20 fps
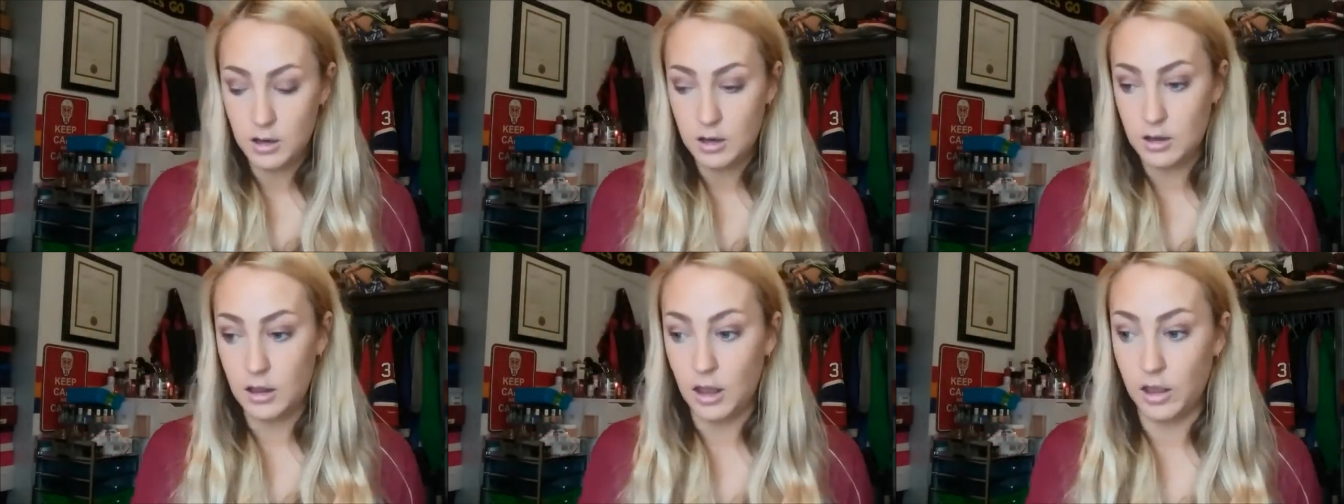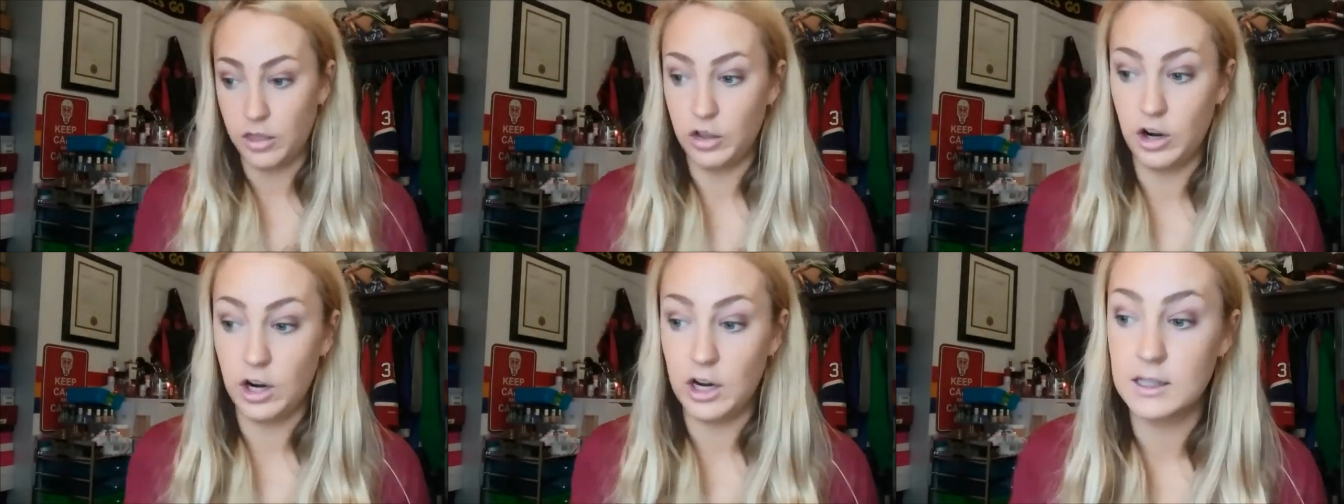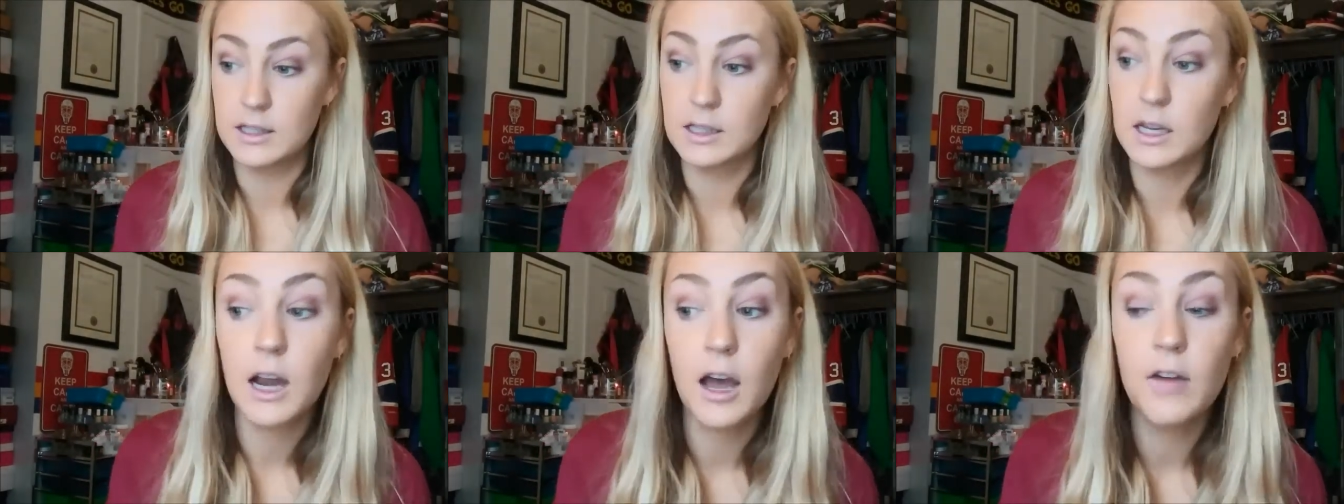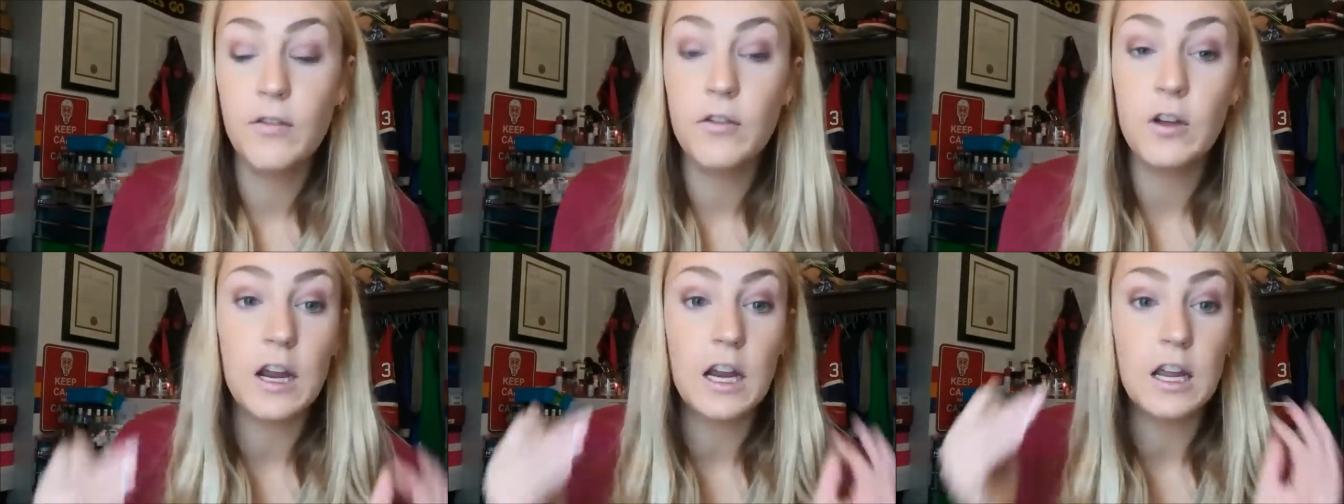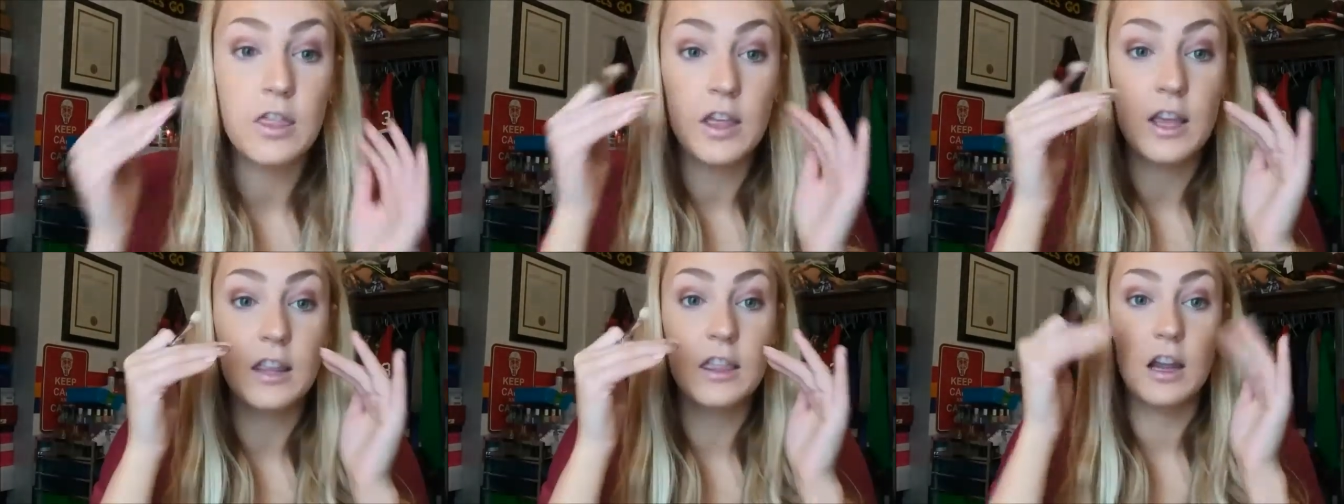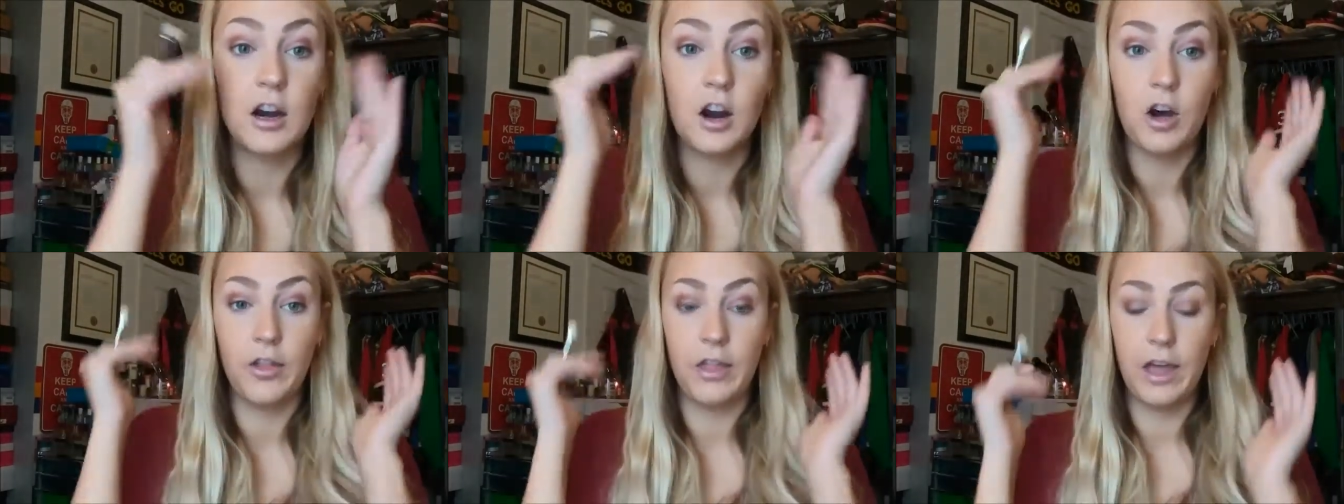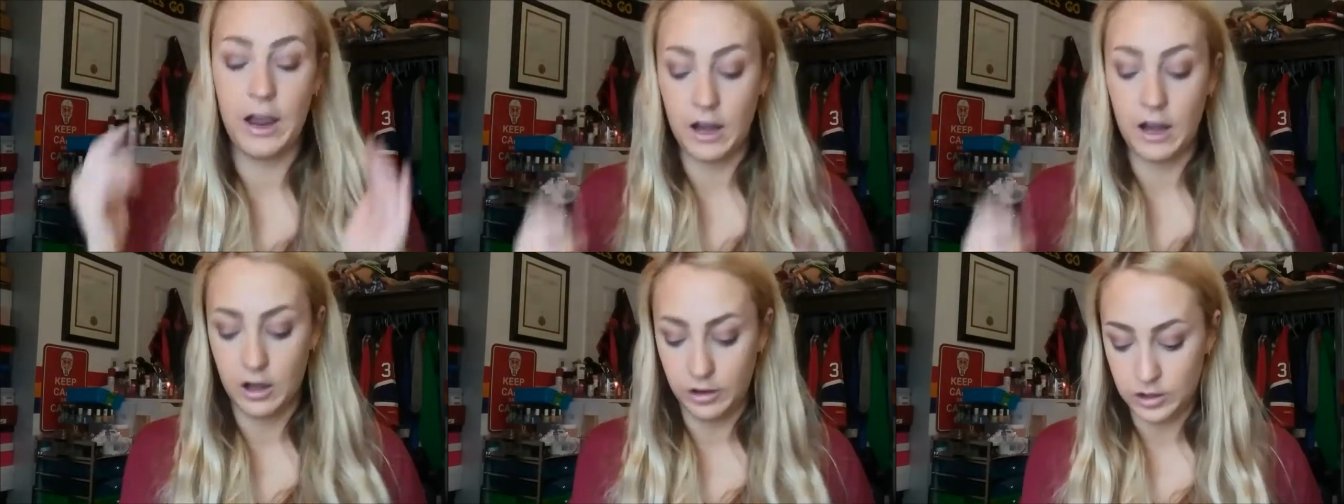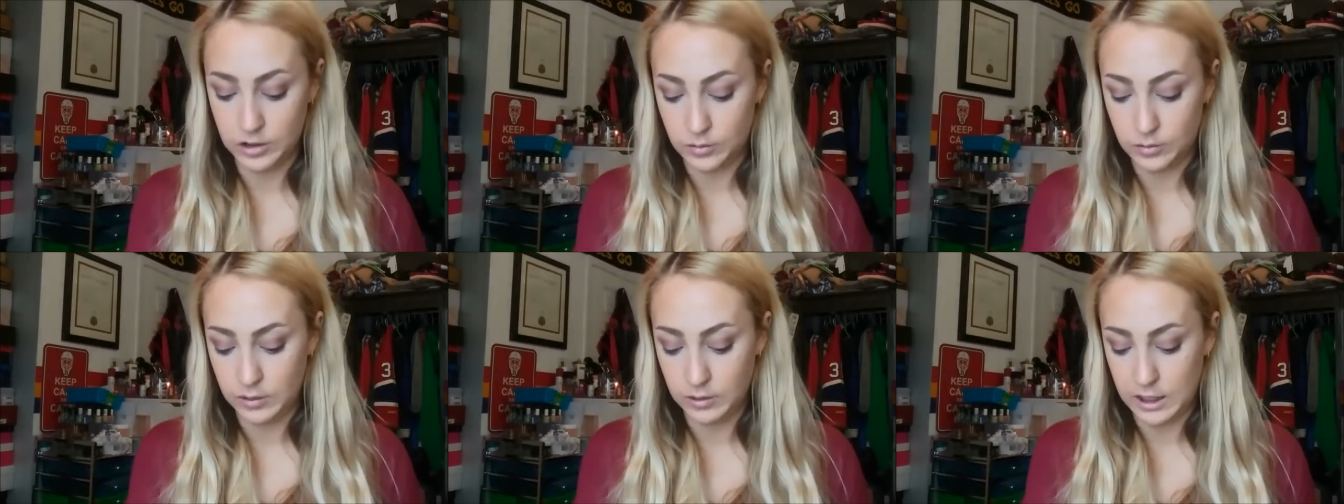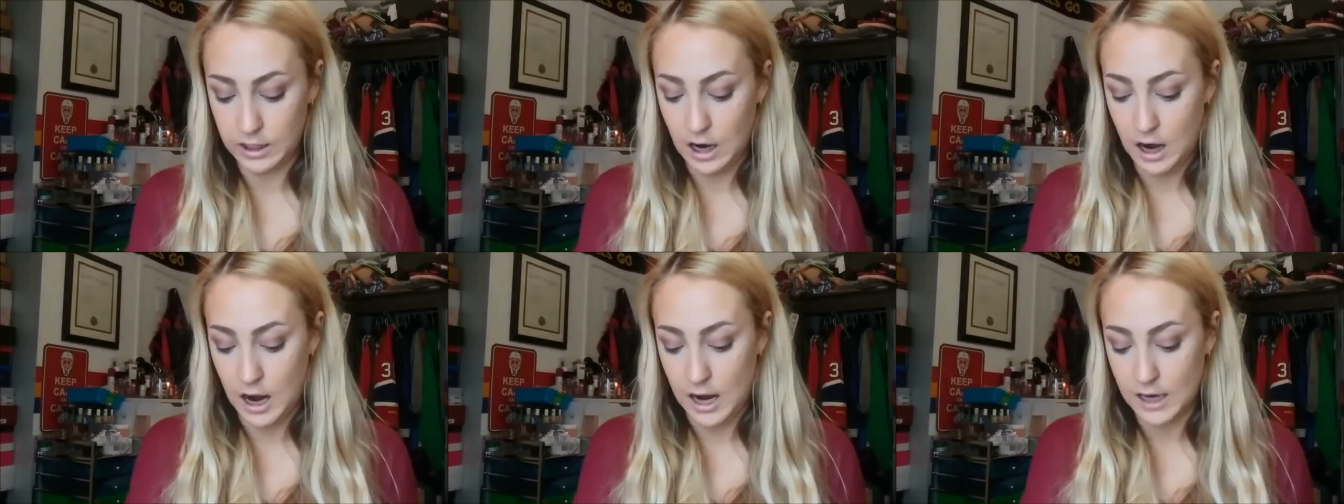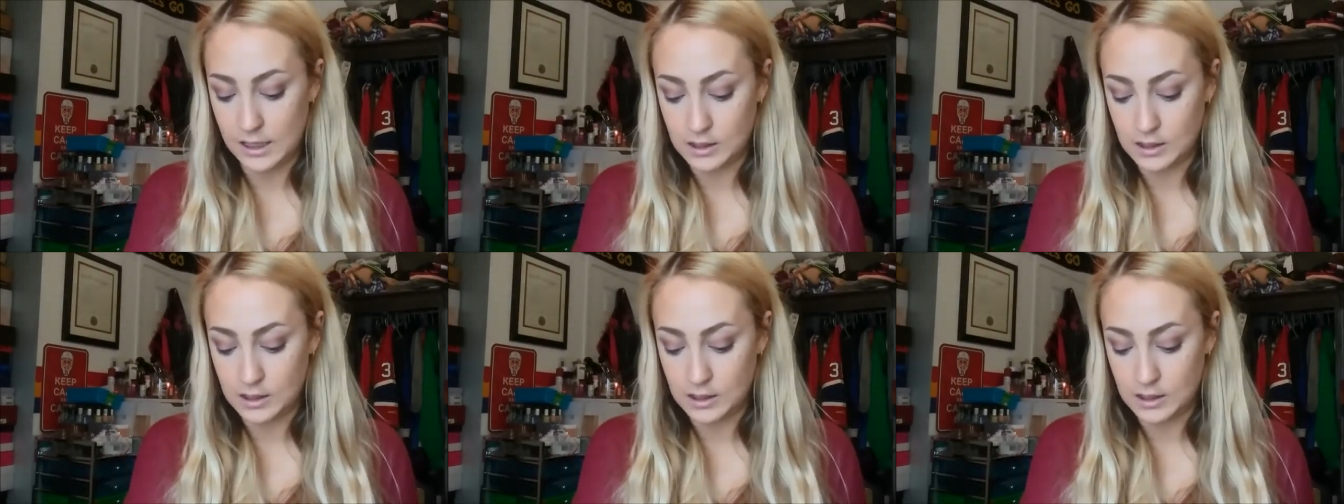that there is enough, and I think that all that color is really high.